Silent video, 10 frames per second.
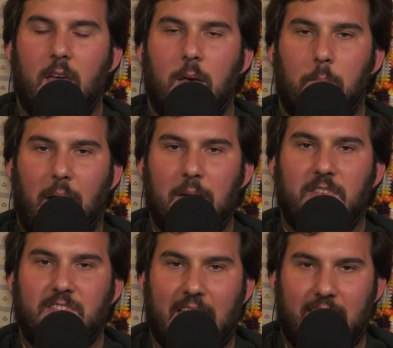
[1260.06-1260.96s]
My
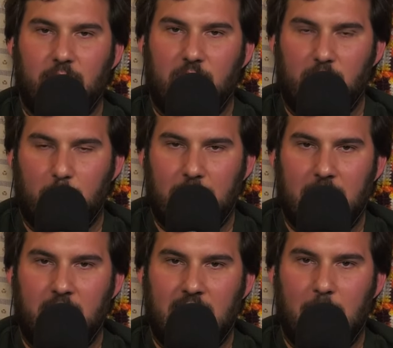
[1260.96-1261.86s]
second favorite
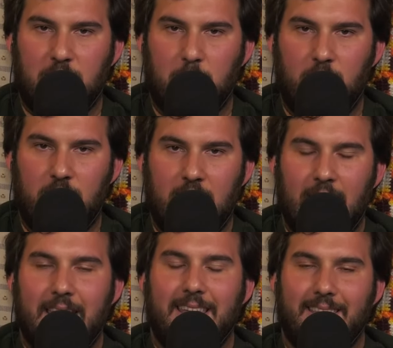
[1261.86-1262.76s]
Planet of the Apes movie
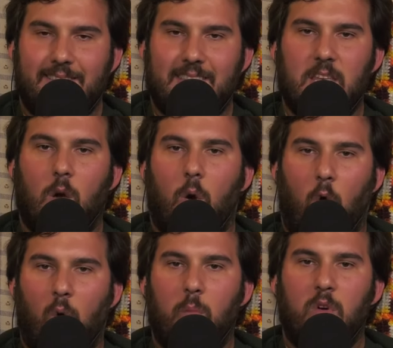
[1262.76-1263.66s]
is the
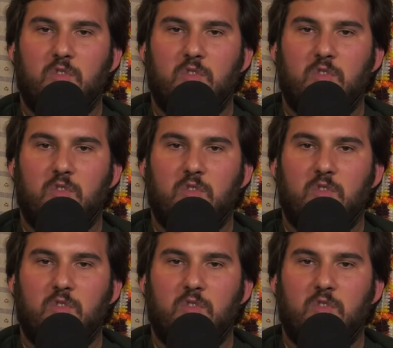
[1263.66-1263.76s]
almost